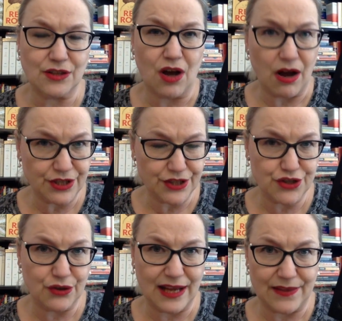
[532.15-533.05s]
cottage
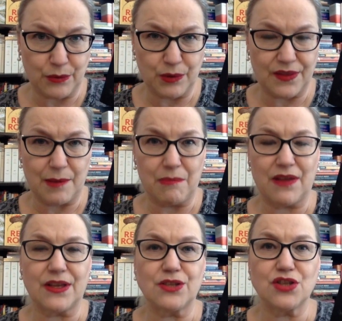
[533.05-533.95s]
together with their
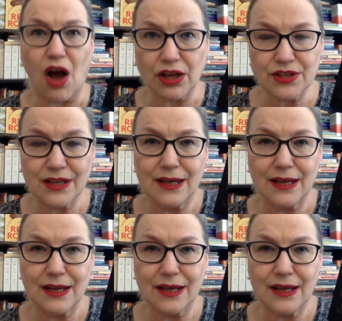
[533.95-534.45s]
mother, Dot.